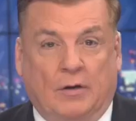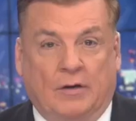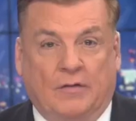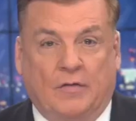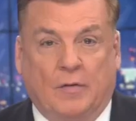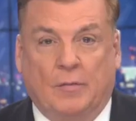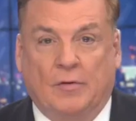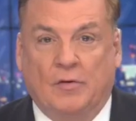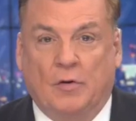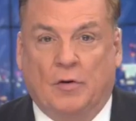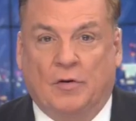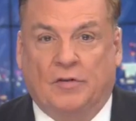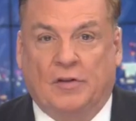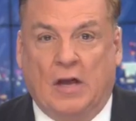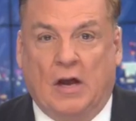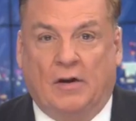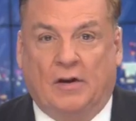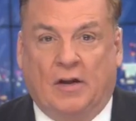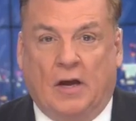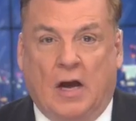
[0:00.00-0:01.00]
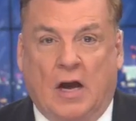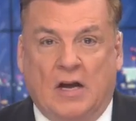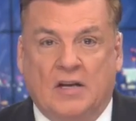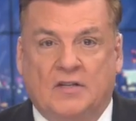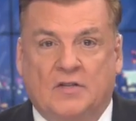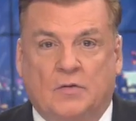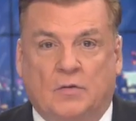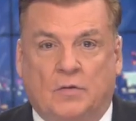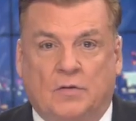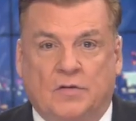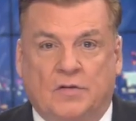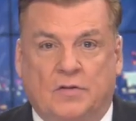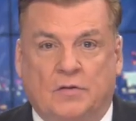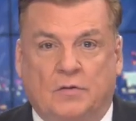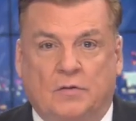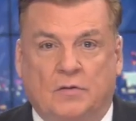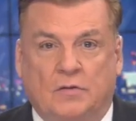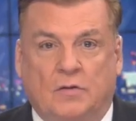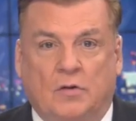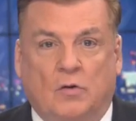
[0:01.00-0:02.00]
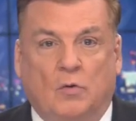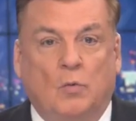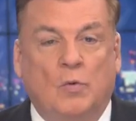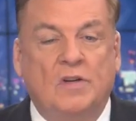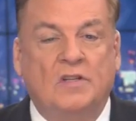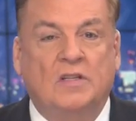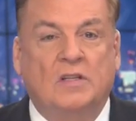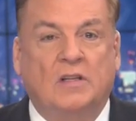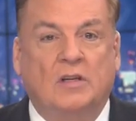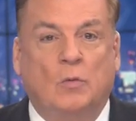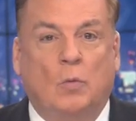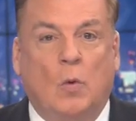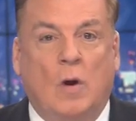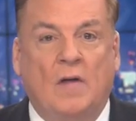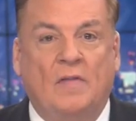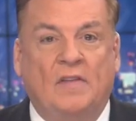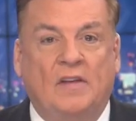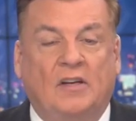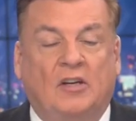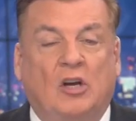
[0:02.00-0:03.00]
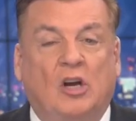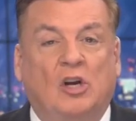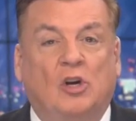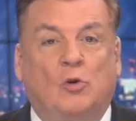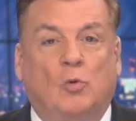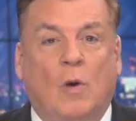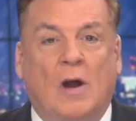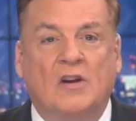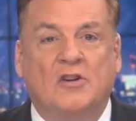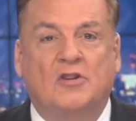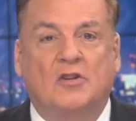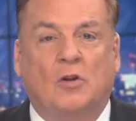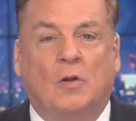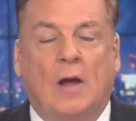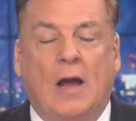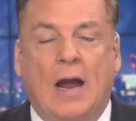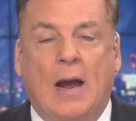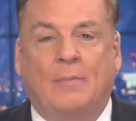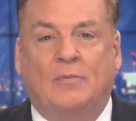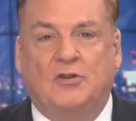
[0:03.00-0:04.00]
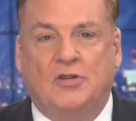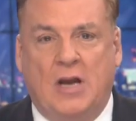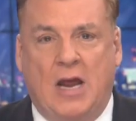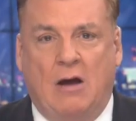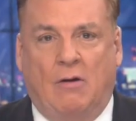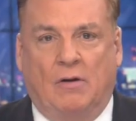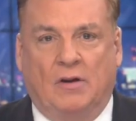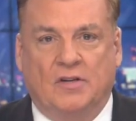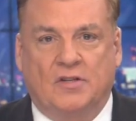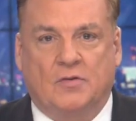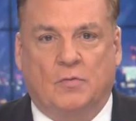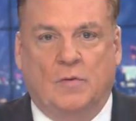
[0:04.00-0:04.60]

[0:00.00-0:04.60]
Hearing from a North County high school student who recently won the Congressional App Challenge.